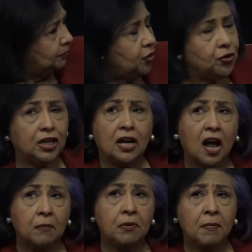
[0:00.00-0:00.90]
you can
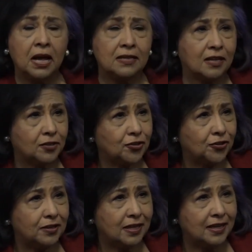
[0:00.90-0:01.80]
compromise on
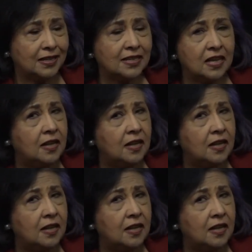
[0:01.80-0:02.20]
certain things.